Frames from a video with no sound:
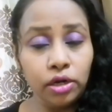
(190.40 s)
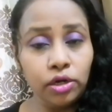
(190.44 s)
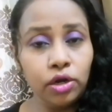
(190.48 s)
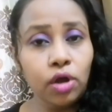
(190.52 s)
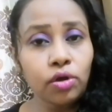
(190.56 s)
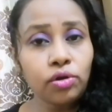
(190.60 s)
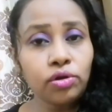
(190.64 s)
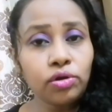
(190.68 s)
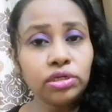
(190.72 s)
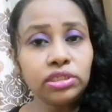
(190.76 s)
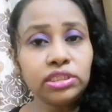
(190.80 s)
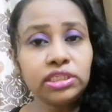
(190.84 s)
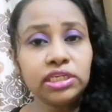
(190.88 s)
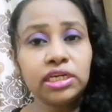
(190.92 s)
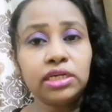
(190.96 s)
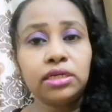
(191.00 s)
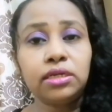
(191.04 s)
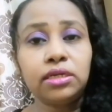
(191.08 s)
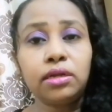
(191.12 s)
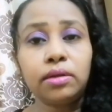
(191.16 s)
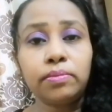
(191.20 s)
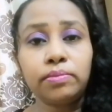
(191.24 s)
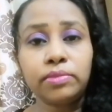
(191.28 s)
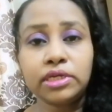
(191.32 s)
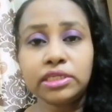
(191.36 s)
Download
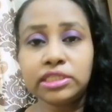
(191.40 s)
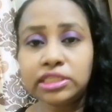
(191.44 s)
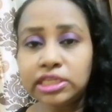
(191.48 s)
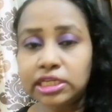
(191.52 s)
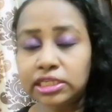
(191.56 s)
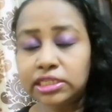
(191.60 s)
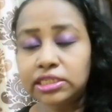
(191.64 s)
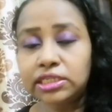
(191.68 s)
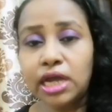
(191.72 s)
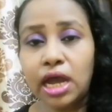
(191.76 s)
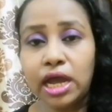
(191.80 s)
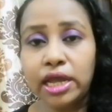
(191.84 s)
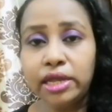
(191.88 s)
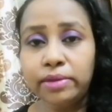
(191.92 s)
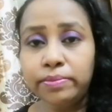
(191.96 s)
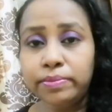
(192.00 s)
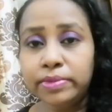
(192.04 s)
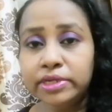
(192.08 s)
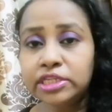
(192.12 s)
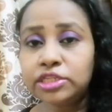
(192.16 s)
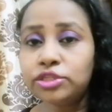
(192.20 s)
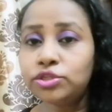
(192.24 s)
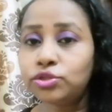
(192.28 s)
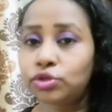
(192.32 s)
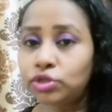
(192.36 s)
channel Namka just a
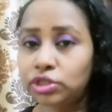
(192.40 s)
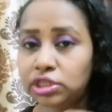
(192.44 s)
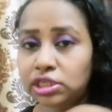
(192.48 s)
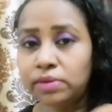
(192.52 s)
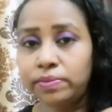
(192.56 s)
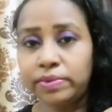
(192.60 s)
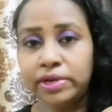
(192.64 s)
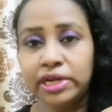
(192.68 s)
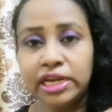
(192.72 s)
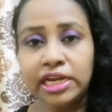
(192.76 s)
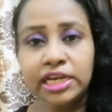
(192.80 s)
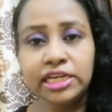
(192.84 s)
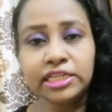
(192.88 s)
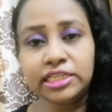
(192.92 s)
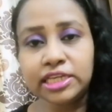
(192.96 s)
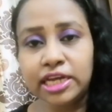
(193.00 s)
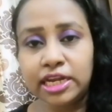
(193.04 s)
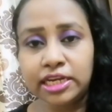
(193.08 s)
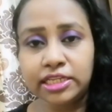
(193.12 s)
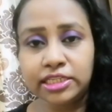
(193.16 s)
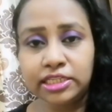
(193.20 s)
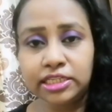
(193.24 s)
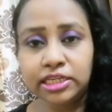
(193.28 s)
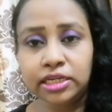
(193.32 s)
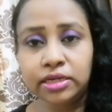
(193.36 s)
image social media
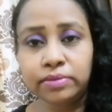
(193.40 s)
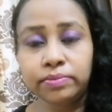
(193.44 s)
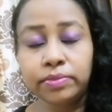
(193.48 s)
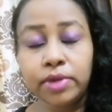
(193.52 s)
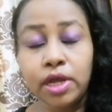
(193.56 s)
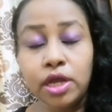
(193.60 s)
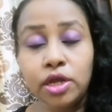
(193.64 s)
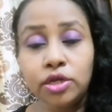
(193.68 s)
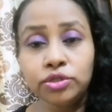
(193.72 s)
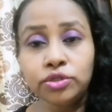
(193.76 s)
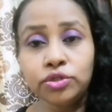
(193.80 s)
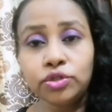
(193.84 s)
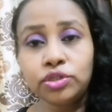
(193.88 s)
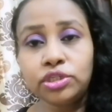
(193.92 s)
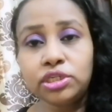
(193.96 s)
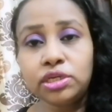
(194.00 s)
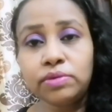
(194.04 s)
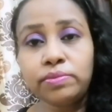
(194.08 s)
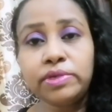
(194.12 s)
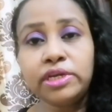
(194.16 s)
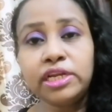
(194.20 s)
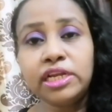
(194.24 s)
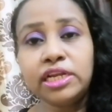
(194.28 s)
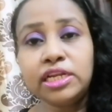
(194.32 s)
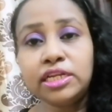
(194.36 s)
share channel.
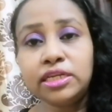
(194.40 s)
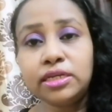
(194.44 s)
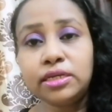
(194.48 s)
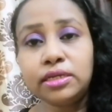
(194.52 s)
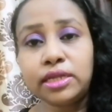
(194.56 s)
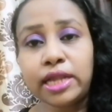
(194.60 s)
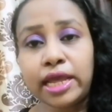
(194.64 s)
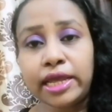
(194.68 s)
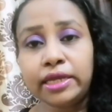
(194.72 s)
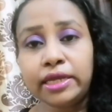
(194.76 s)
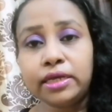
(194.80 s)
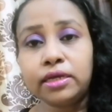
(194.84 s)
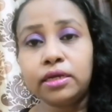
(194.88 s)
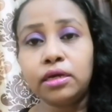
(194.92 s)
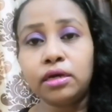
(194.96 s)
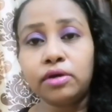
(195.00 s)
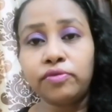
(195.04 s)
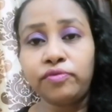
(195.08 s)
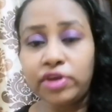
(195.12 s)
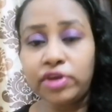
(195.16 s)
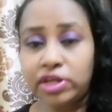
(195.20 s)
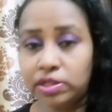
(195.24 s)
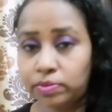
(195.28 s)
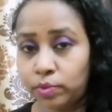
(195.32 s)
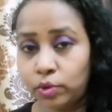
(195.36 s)
Social media like
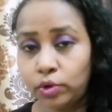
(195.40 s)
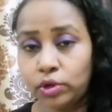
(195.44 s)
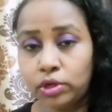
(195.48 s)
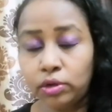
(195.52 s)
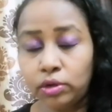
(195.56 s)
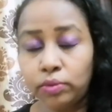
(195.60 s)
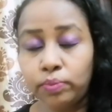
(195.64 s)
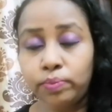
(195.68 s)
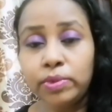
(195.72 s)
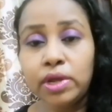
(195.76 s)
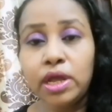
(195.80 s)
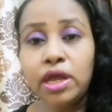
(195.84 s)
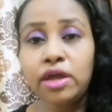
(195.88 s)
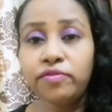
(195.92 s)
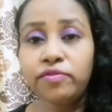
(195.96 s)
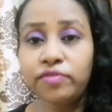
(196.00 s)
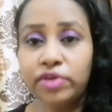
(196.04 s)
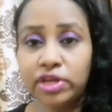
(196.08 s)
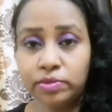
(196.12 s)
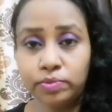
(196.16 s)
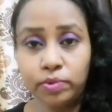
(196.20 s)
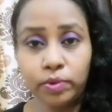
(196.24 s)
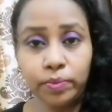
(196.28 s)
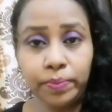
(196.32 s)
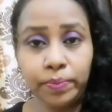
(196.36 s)
Facebook group,
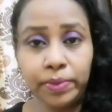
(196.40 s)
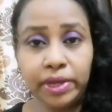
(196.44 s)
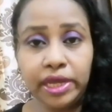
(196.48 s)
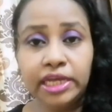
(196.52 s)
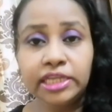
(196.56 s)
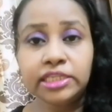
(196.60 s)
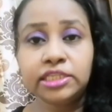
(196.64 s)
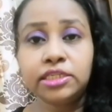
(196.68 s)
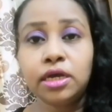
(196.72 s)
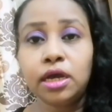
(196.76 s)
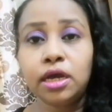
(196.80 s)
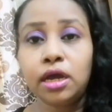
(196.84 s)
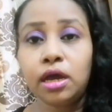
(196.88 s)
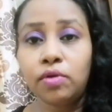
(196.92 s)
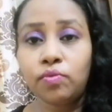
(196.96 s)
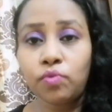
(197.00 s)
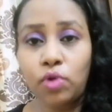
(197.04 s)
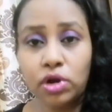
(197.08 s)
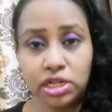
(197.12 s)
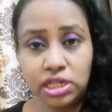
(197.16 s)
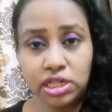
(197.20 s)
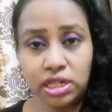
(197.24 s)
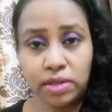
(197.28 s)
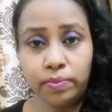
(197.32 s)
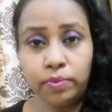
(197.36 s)
Facebook page,
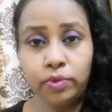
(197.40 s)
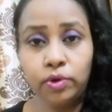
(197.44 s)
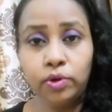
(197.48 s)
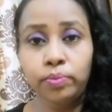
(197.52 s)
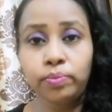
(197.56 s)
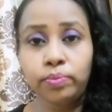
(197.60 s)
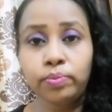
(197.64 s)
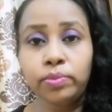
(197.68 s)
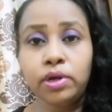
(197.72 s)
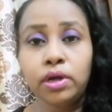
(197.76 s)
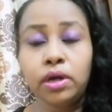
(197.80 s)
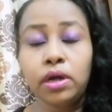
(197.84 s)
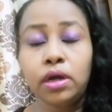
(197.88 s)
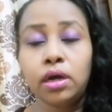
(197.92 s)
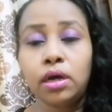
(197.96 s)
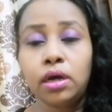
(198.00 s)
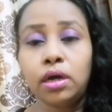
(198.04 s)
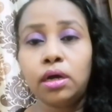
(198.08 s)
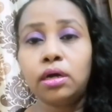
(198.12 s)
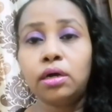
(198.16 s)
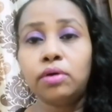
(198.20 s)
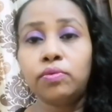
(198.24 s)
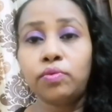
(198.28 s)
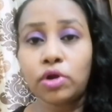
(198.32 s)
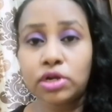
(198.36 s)
WhatsApp group,
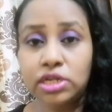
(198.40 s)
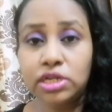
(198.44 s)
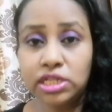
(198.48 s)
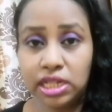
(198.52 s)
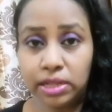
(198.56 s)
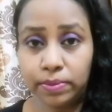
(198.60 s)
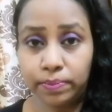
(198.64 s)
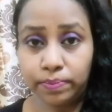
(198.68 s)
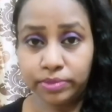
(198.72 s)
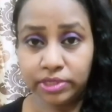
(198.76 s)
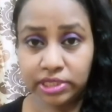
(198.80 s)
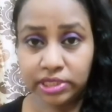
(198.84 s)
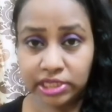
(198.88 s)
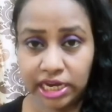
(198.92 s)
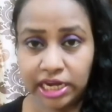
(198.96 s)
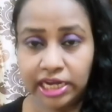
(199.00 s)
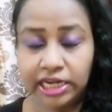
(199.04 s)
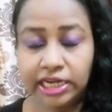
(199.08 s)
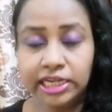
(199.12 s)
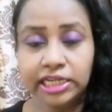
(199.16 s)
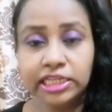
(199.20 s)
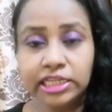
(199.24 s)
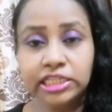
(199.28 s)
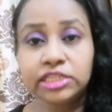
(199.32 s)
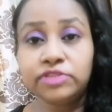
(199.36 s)
WhatsApp
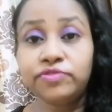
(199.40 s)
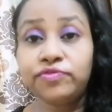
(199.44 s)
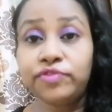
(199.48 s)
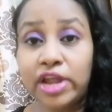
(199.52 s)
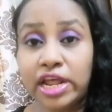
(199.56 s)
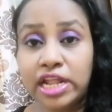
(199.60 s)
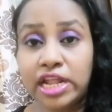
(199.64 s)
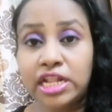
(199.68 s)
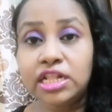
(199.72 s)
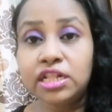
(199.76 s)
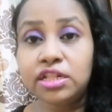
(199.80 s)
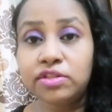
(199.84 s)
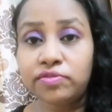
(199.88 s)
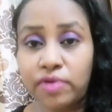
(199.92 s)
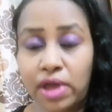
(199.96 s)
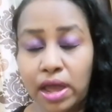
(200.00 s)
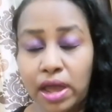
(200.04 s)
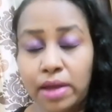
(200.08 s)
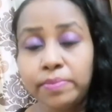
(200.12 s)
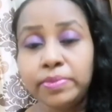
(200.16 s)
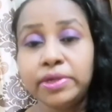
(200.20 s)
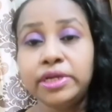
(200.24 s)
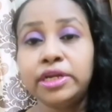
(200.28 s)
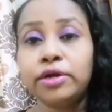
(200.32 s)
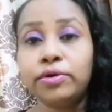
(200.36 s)
status, friends,
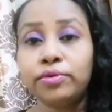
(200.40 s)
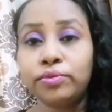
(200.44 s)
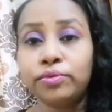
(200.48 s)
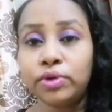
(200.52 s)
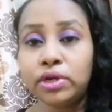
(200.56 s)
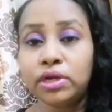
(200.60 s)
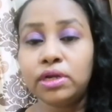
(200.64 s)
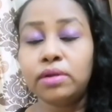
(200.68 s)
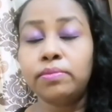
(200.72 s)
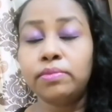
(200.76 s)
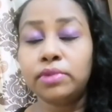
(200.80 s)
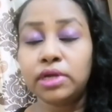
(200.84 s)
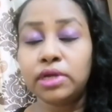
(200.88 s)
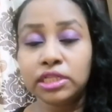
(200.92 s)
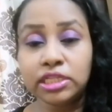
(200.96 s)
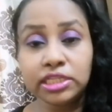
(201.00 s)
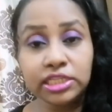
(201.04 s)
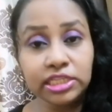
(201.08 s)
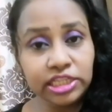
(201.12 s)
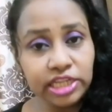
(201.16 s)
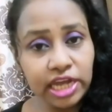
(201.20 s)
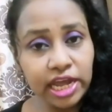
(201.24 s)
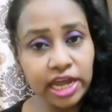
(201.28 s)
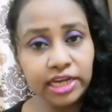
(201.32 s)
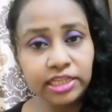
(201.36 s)
family, the Kuran
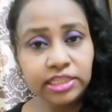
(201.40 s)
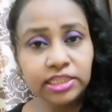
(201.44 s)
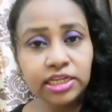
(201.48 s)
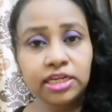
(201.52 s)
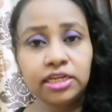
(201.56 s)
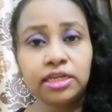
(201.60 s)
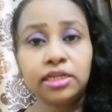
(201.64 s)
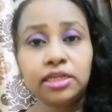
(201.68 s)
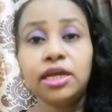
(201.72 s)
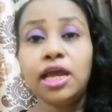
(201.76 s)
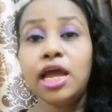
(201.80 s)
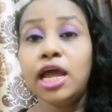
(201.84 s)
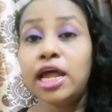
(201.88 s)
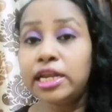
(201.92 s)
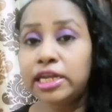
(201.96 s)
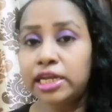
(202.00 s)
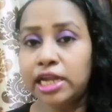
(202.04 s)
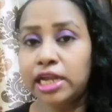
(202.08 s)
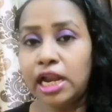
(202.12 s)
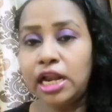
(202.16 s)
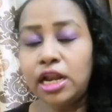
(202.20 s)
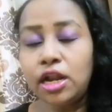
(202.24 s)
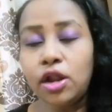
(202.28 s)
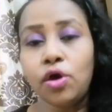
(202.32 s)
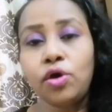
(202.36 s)
share chat,
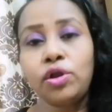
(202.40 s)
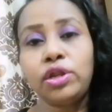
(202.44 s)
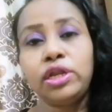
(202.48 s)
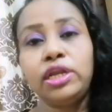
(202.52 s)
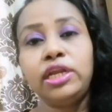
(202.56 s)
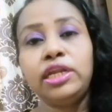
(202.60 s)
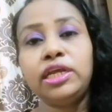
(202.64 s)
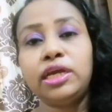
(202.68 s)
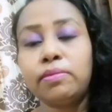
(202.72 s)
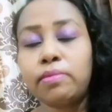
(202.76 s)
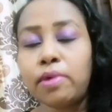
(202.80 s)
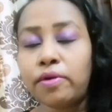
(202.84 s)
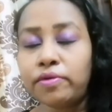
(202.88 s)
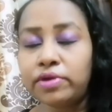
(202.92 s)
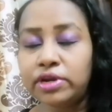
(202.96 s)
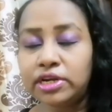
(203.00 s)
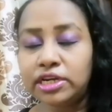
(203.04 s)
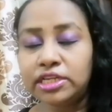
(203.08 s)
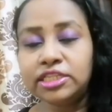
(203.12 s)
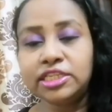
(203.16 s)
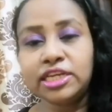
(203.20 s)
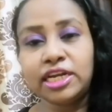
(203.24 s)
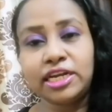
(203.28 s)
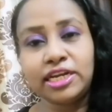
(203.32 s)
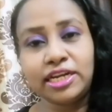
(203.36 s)
null or income out in
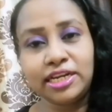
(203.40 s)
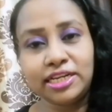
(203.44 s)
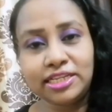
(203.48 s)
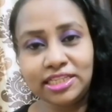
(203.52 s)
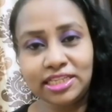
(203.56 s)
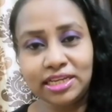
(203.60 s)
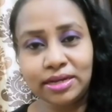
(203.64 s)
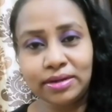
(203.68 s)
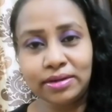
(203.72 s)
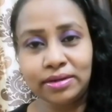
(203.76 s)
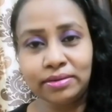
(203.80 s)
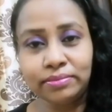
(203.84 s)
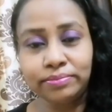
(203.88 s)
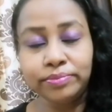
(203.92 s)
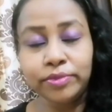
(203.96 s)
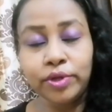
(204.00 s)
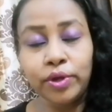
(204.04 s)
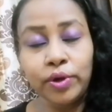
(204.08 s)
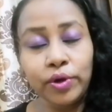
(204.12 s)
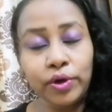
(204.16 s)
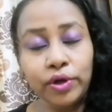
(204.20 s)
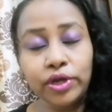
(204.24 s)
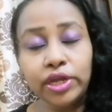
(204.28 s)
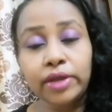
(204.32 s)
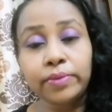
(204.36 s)
the generate channel.
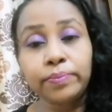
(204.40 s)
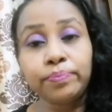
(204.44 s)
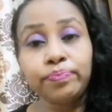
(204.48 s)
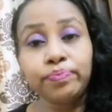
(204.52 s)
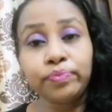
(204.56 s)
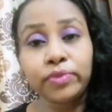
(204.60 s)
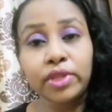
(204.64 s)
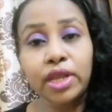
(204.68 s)
Okay.